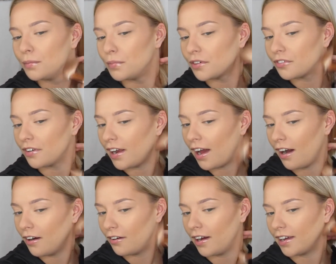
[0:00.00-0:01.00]
But for
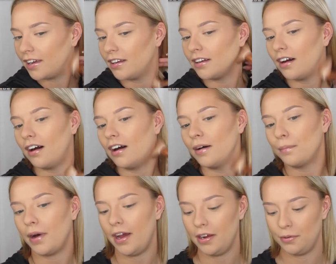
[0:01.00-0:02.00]
now, I cannot
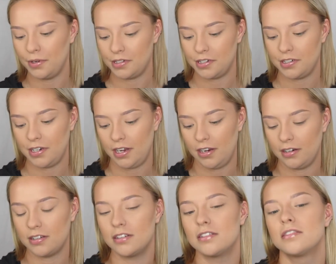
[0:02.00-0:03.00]
buy a winter shade
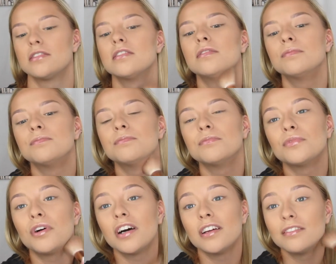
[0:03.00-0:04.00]
because,
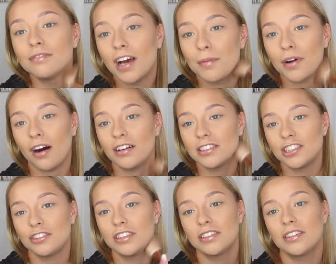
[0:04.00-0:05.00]
one, I'm a college
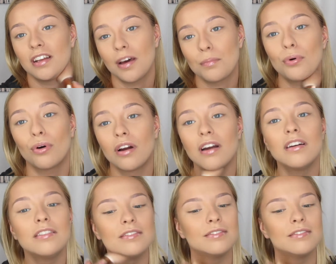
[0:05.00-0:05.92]
student and I'm poor.